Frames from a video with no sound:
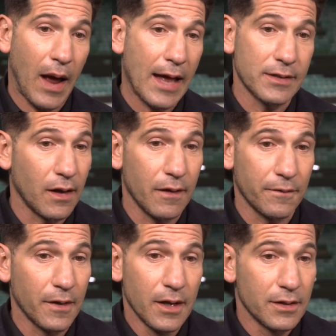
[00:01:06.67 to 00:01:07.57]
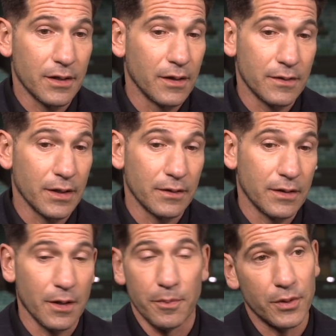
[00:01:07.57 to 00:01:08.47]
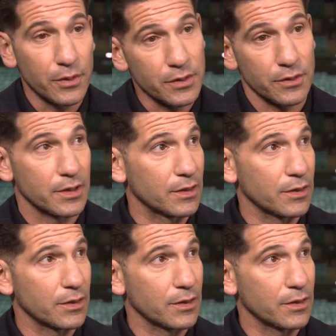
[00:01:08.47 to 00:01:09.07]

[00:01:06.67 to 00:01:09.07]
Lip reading: hats off to the producers and